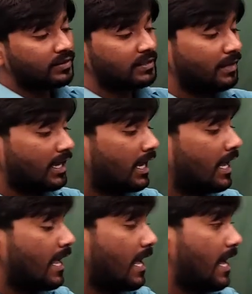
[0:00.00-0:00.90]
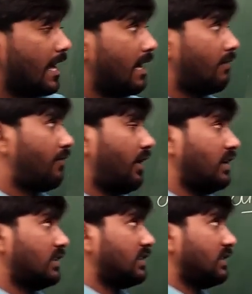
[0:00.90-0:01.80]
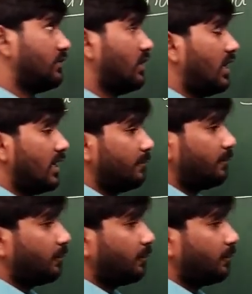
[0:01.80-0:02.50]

was a big difference for